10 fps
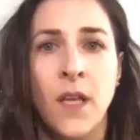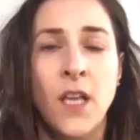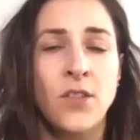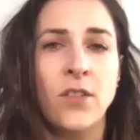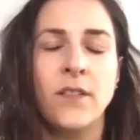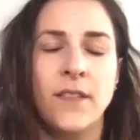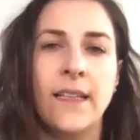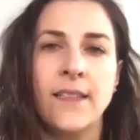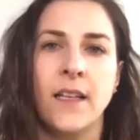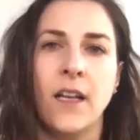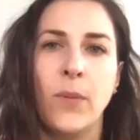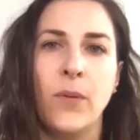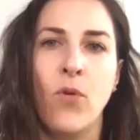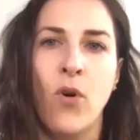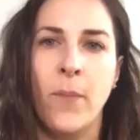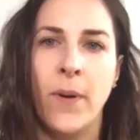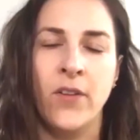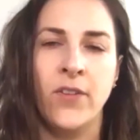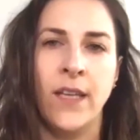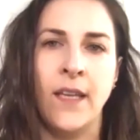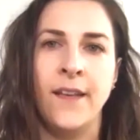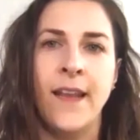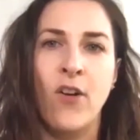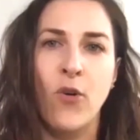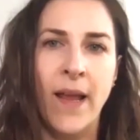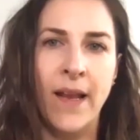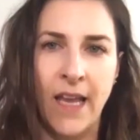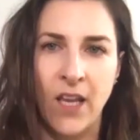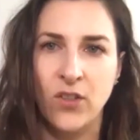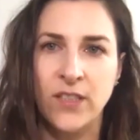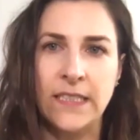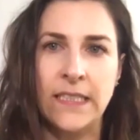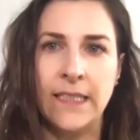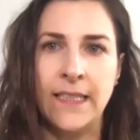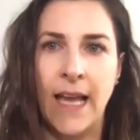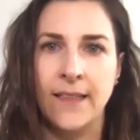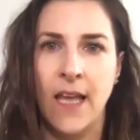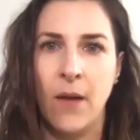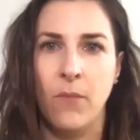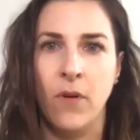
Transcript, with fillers: So tell us a little bit more about the narrowband IoT and CATM.